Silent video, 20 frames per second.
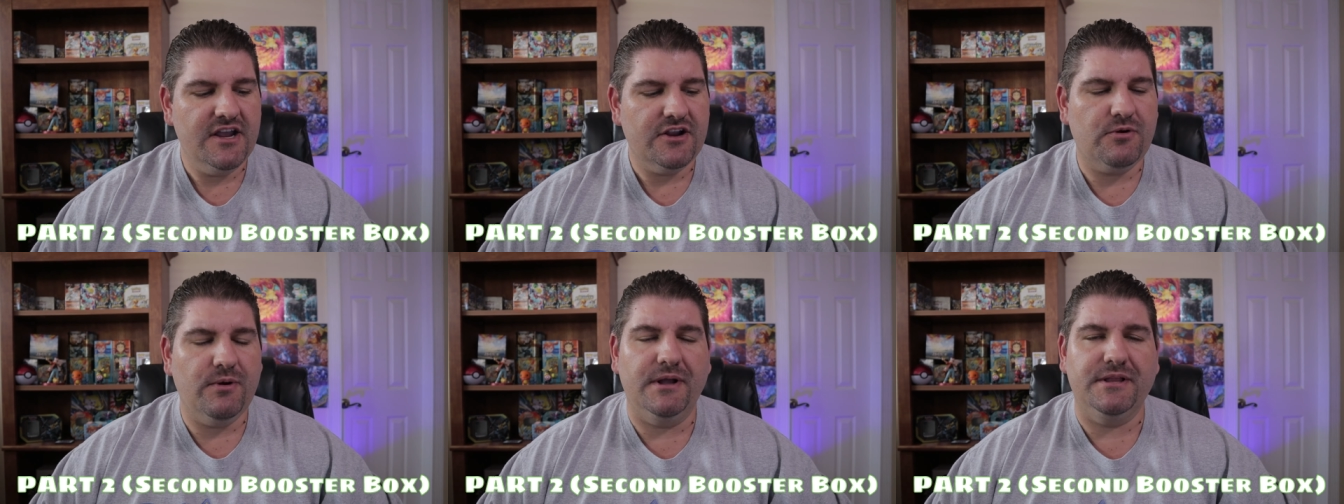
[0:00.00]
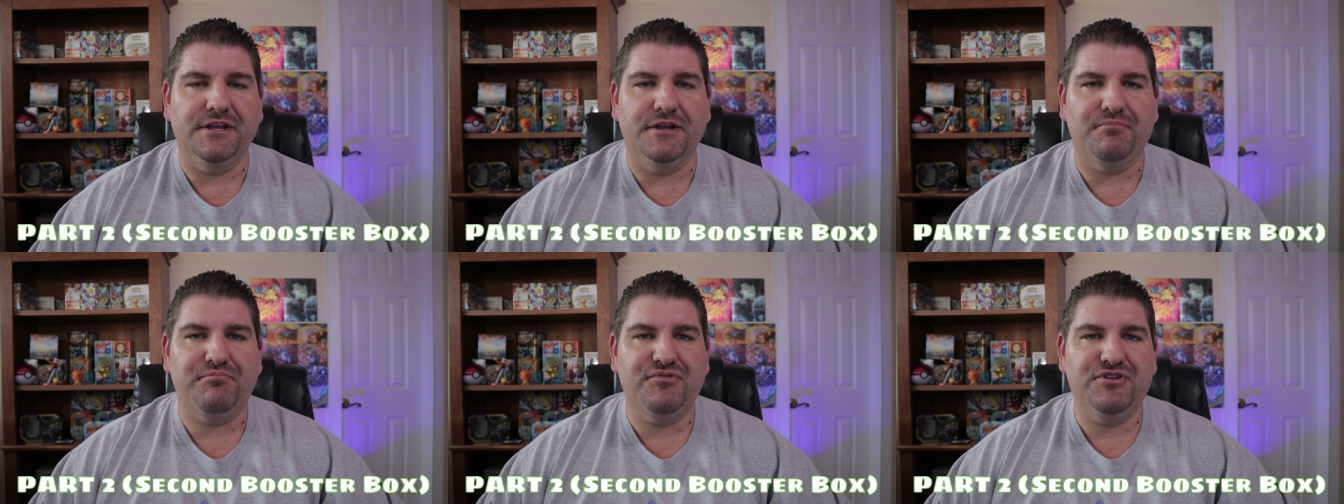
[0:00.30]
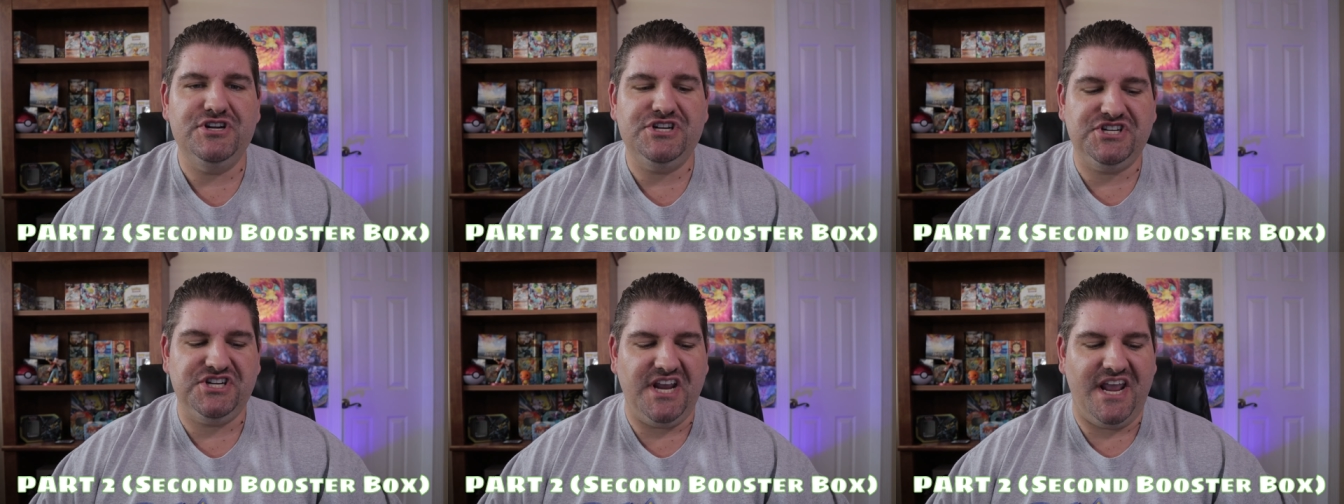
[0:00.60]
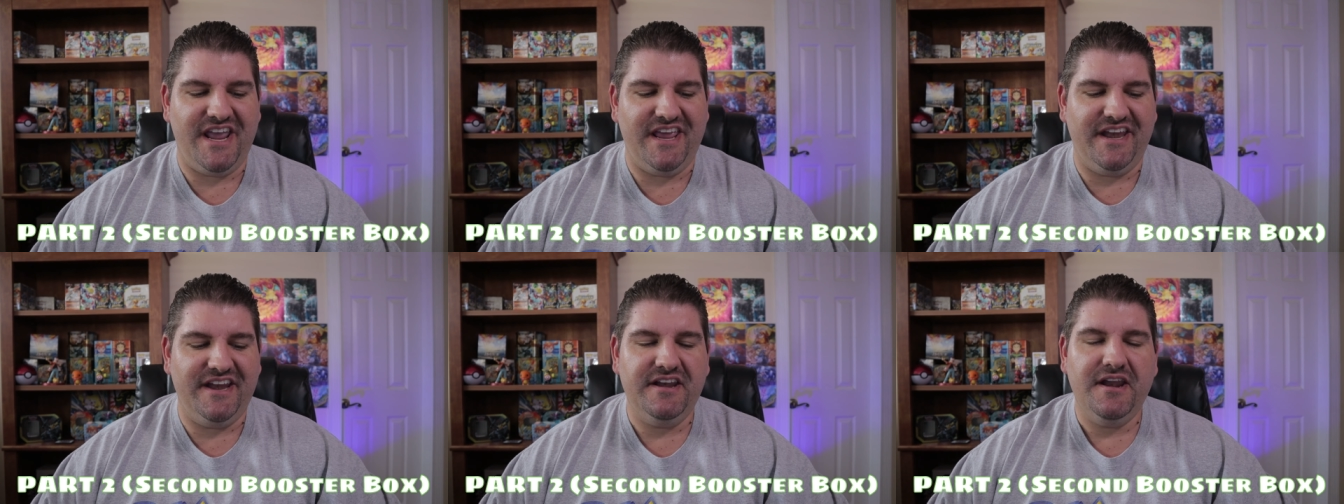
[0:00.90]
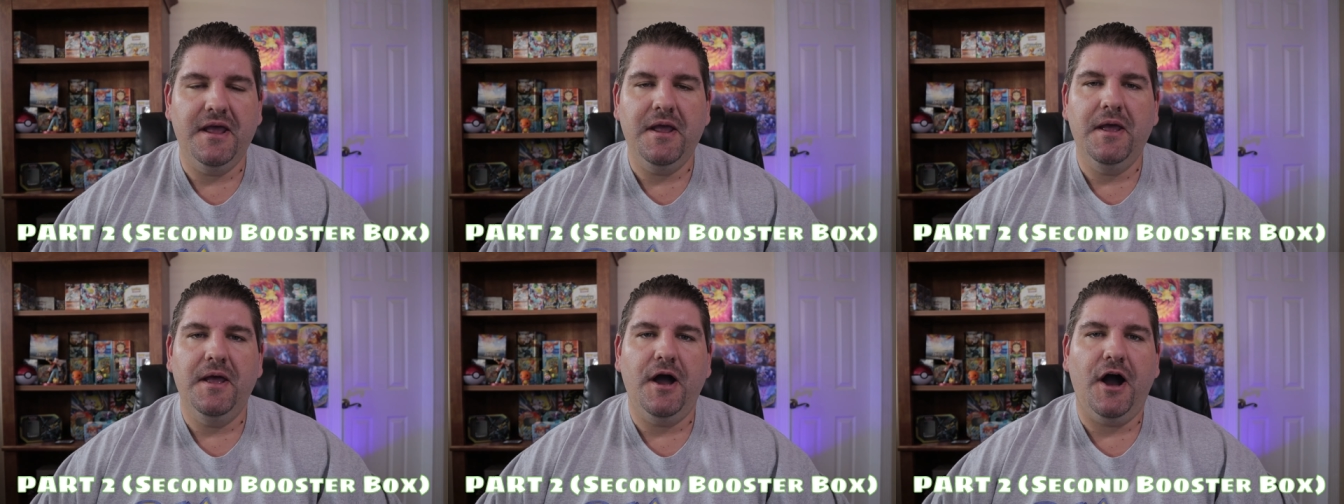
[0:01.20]
Greatly appreciate it.
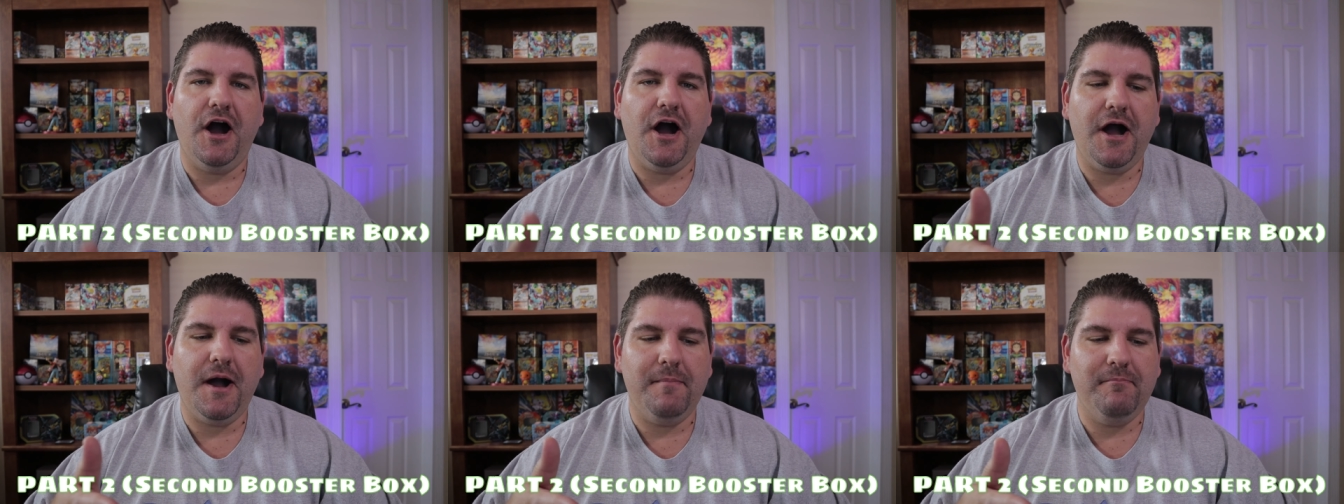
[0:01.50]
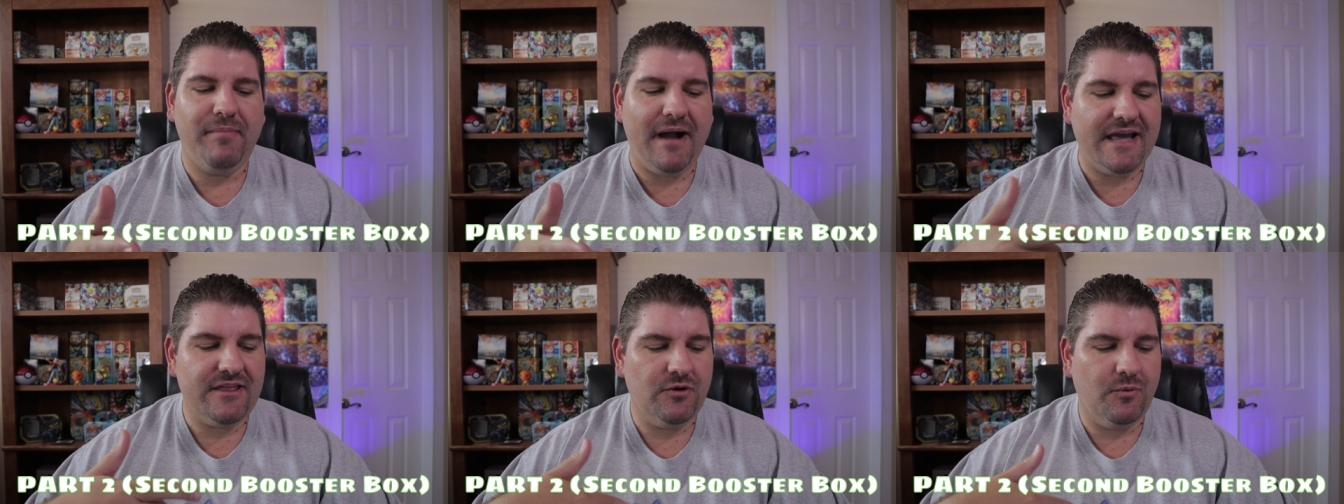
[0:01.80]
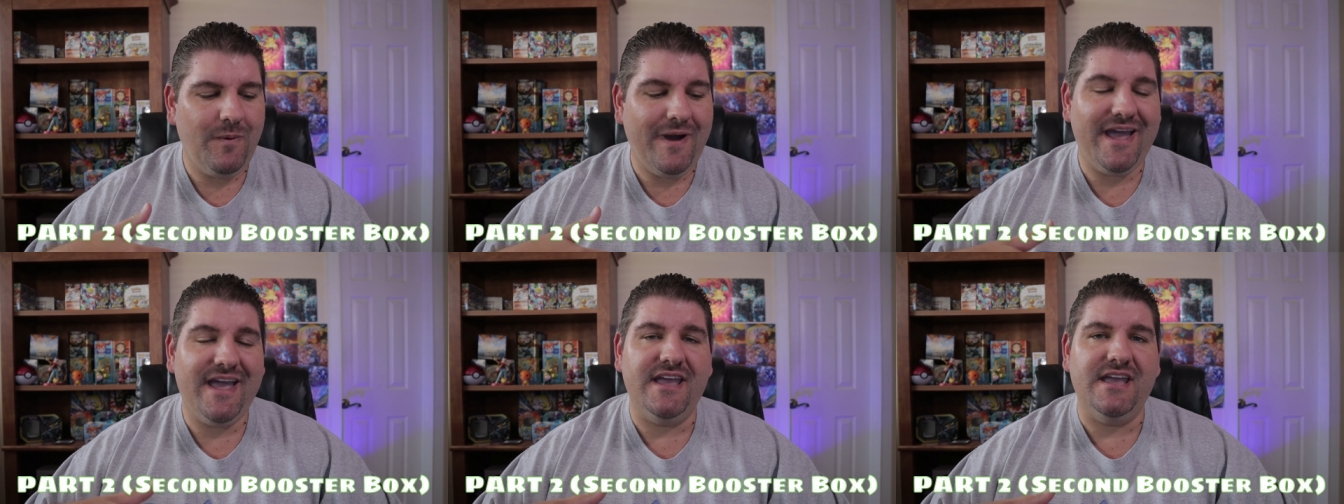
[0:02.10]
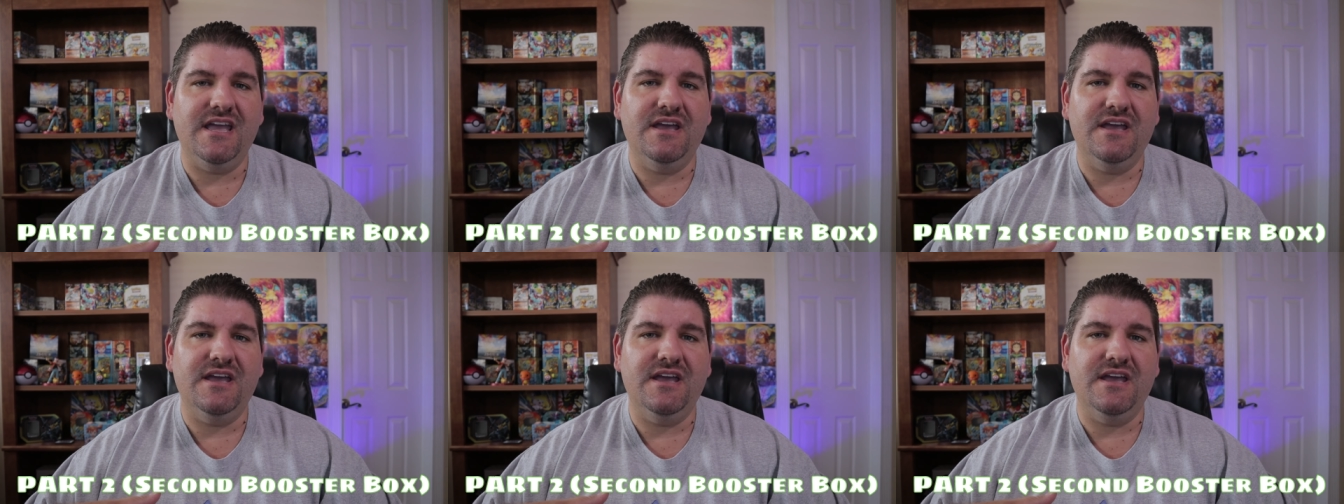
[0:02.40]
Uh, by the way,